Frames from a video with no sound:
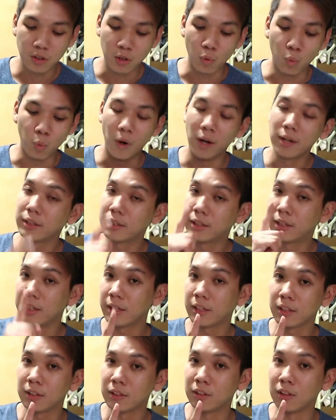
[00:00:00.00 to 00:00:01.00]
1
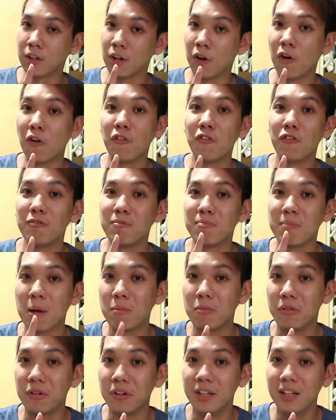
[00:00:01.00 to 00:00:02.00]
gig of
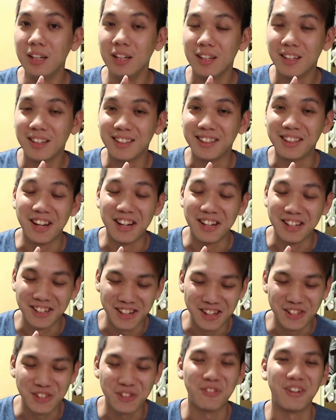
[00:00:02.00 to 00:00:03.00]
memory.
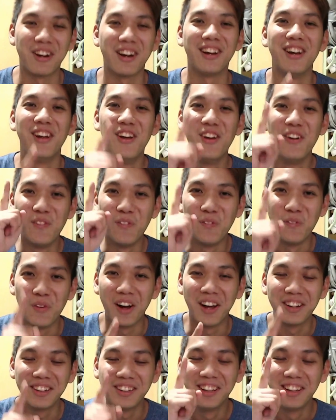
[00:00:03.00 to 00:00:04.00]
That's right,
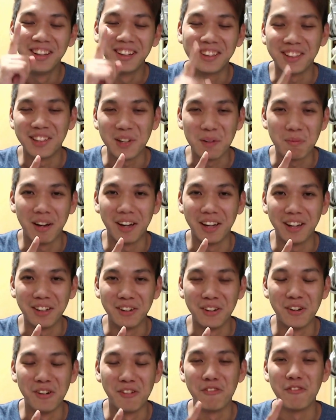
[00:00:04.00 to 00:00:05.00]
1 gigabyte
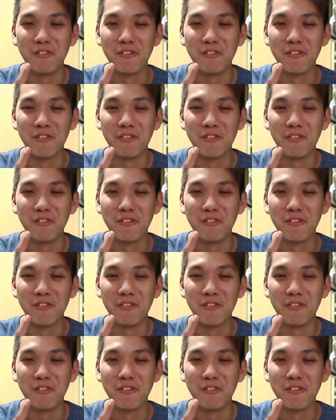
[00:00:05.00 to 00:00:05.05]
of